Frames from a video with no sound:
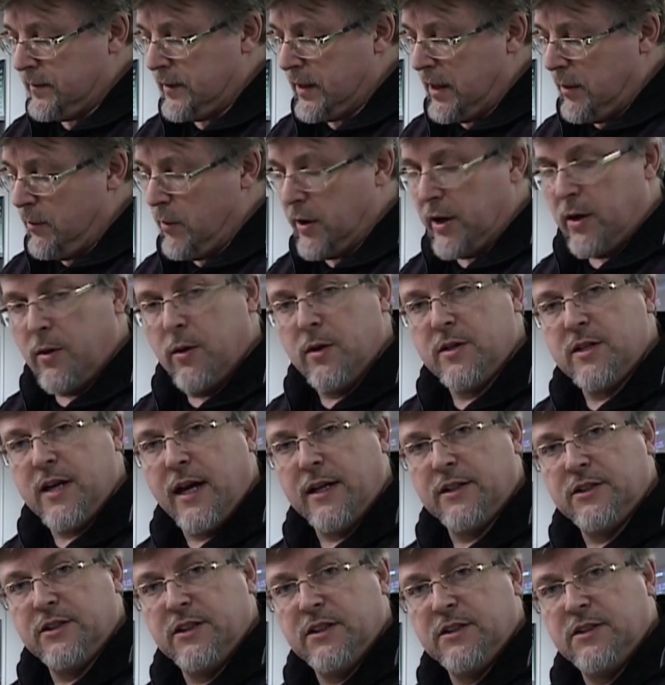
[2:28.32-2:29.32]
And we're going to
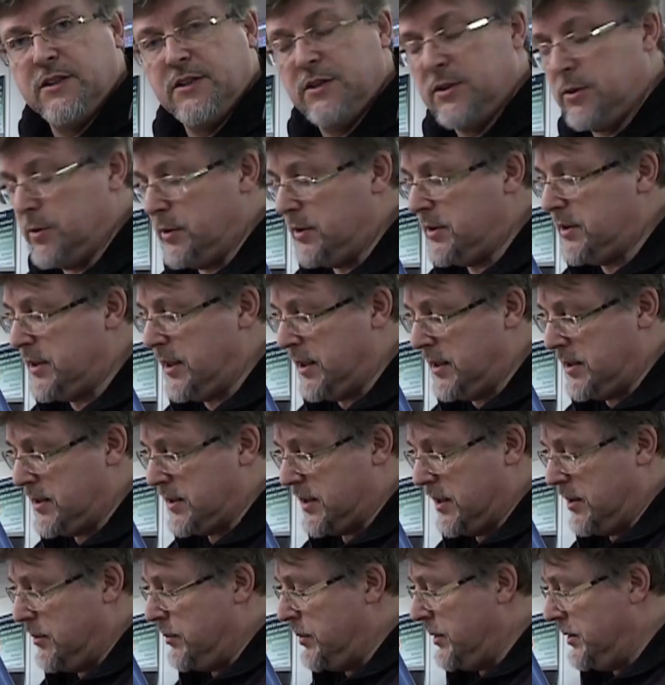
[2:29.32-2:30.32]
attach this to a
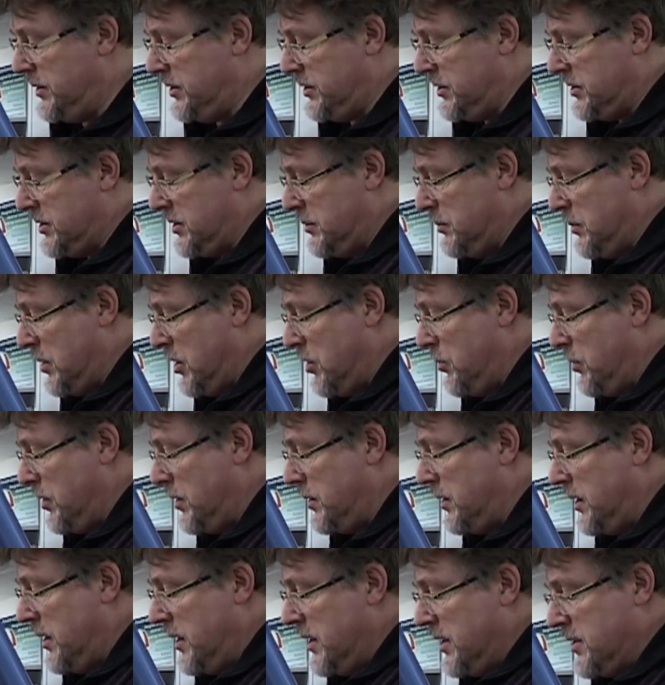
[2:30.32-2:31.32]
telescope in just a
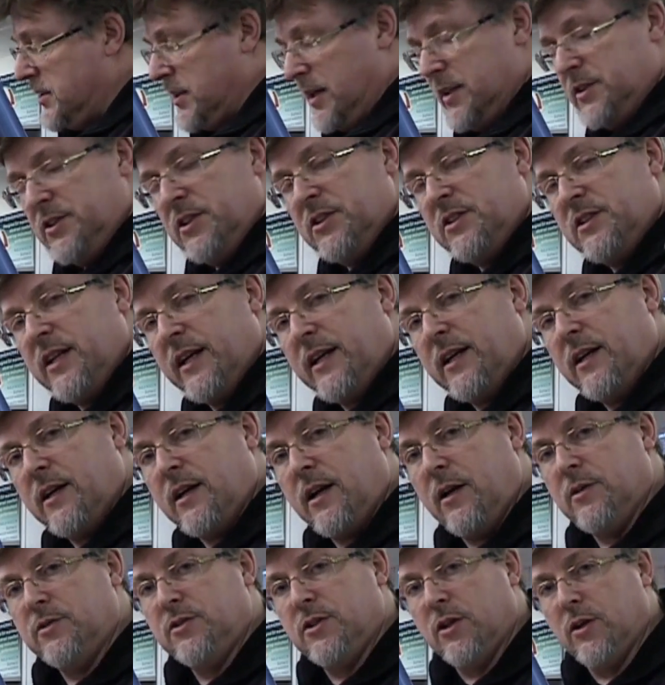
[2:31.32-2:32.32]
moment. So let's just take a
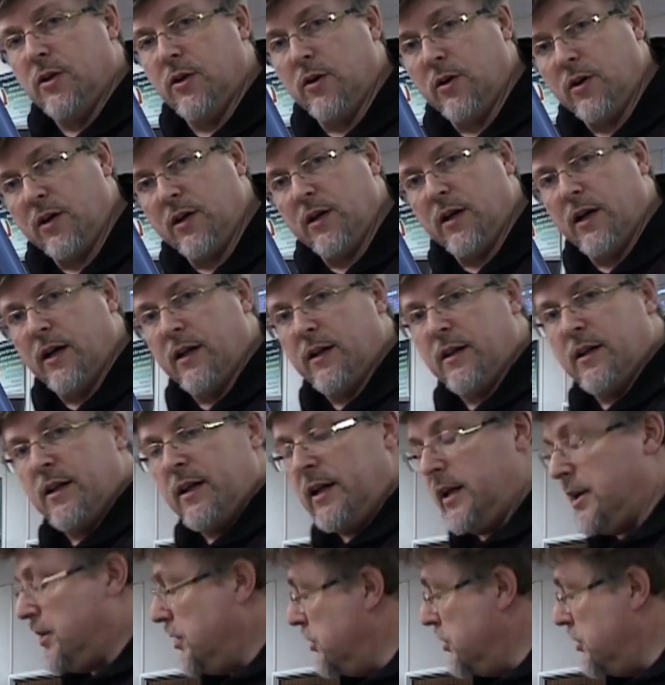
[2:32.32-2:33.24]
closer look at the